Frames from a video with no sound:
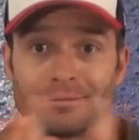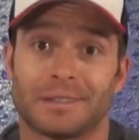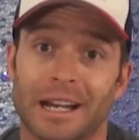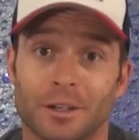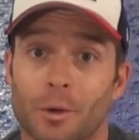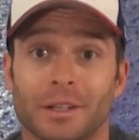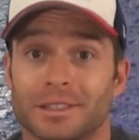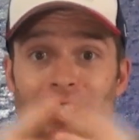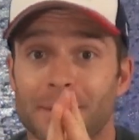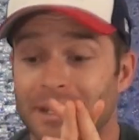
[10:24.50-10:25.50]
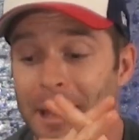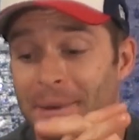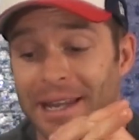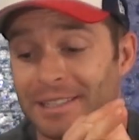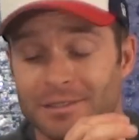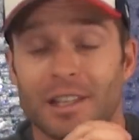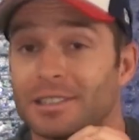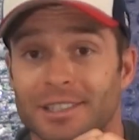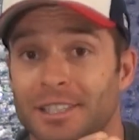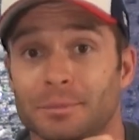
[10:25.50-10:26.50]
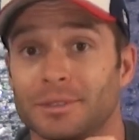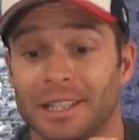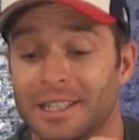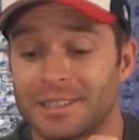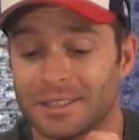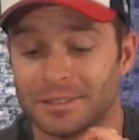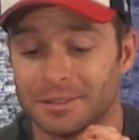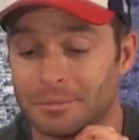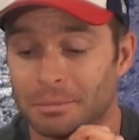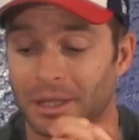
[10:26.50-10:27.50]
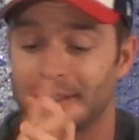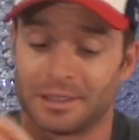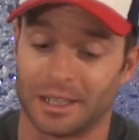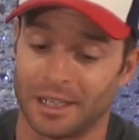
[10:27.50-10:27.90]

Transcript: I don't know what else to say with it. I mean, it's a simple taste, but